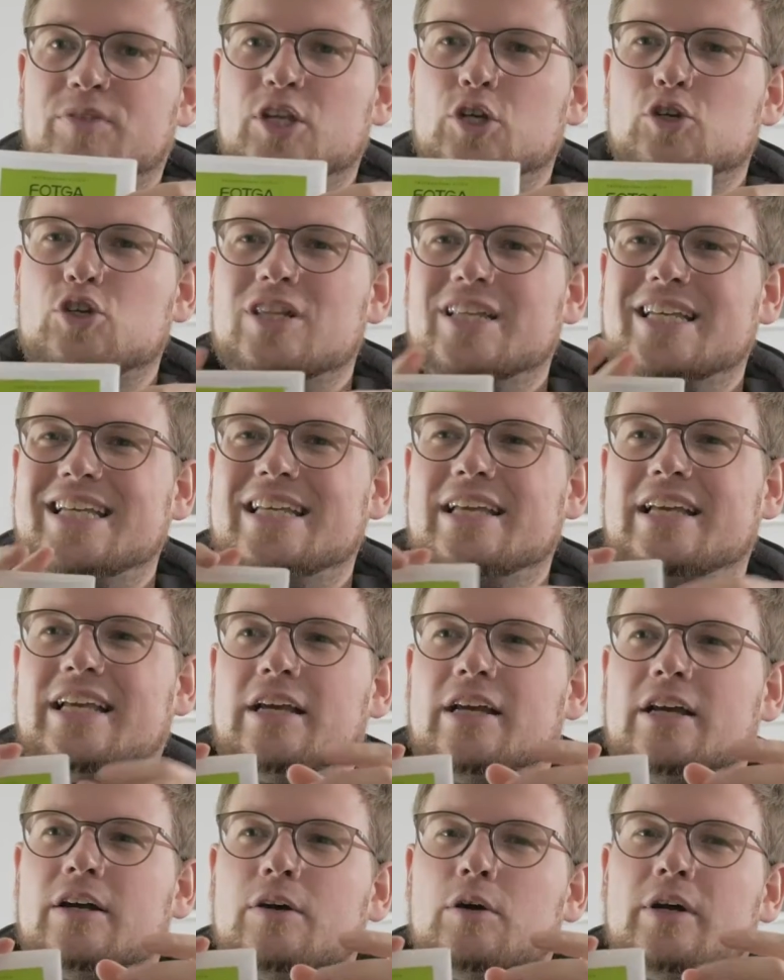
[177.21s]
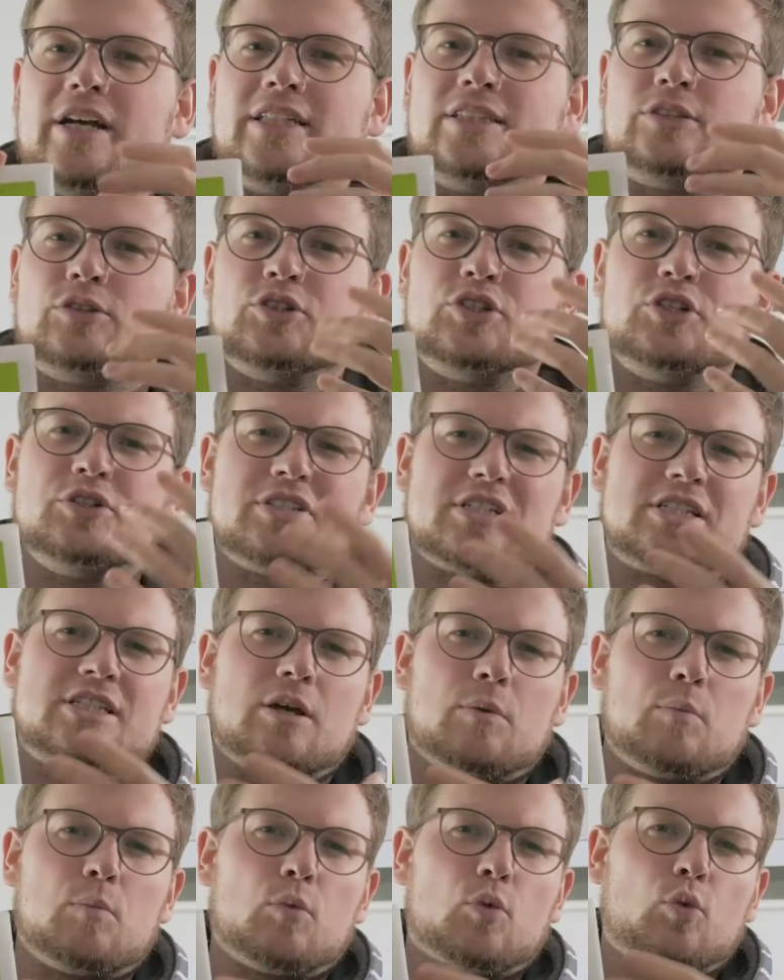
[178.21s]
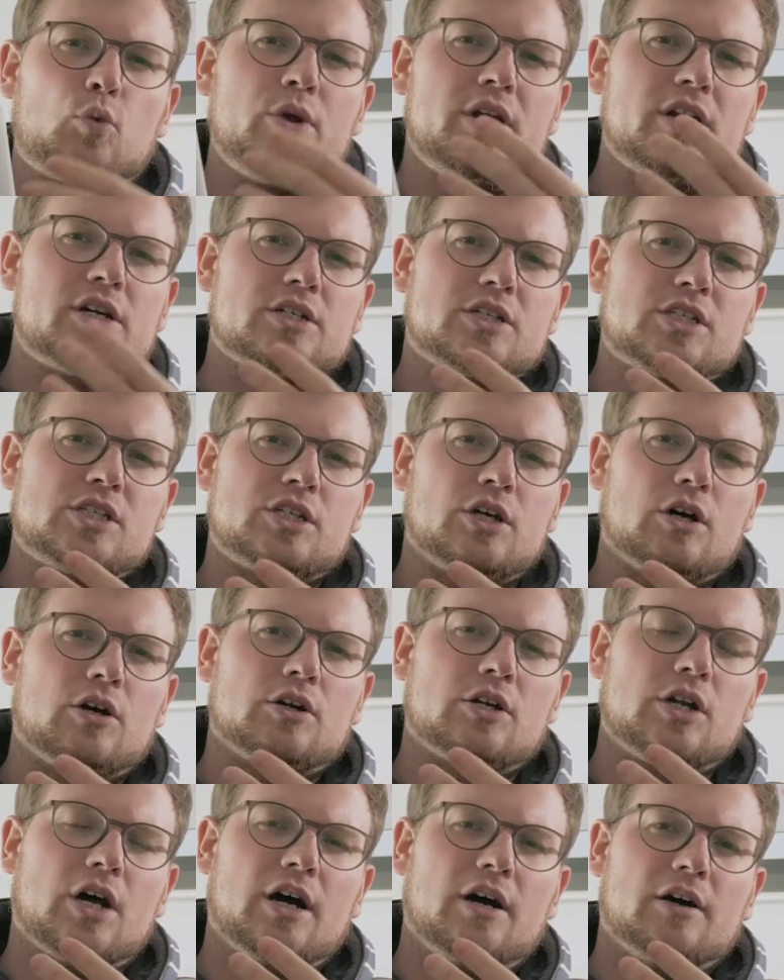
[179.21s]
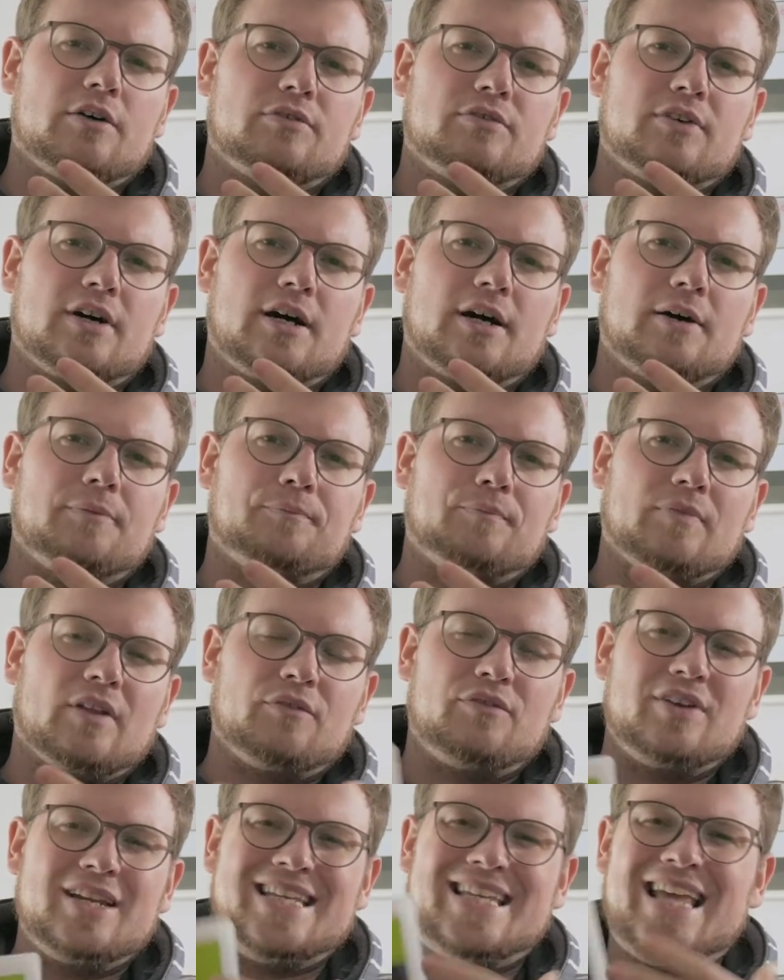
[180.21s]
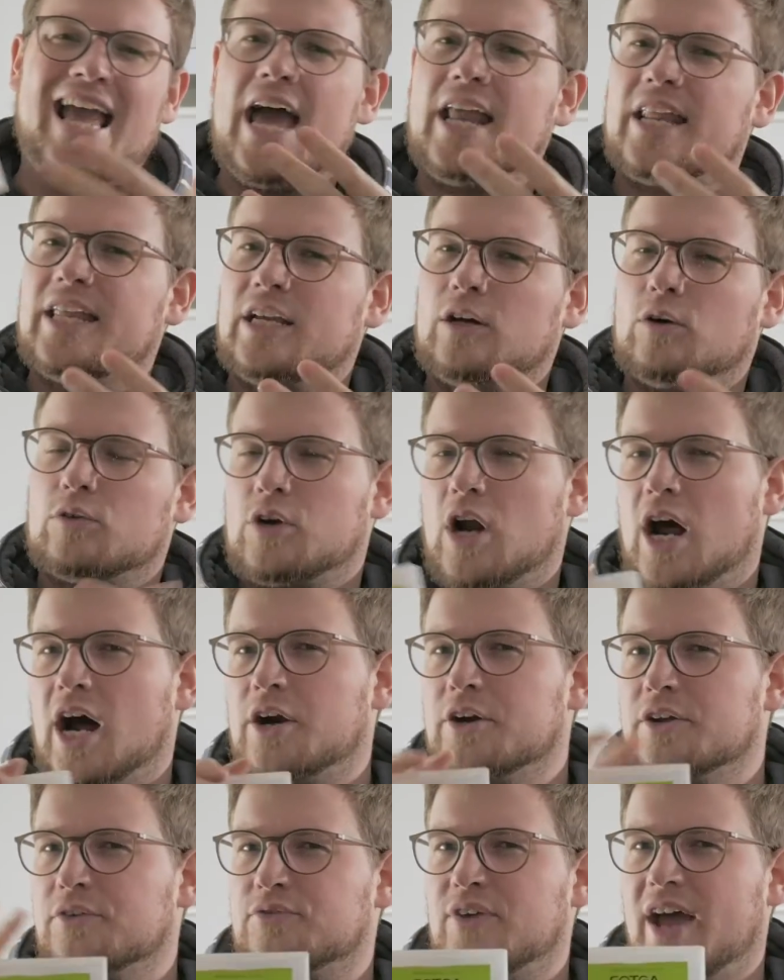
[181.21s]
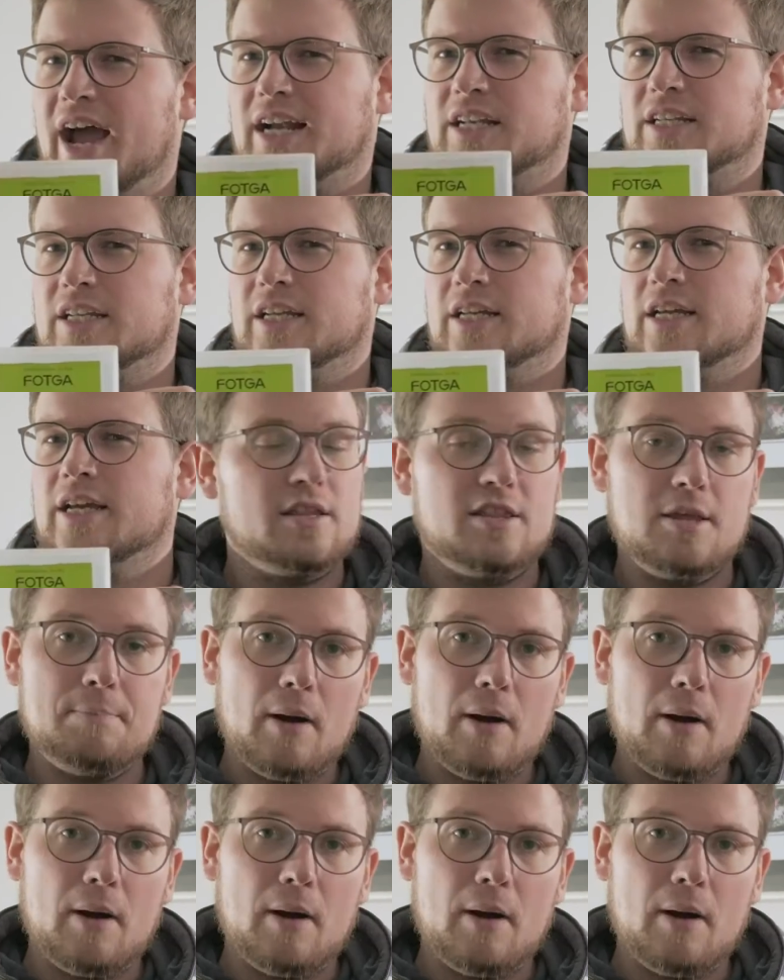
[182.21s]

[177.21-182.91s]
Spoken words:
usually introduces some weird sort of vignetting or artifacting.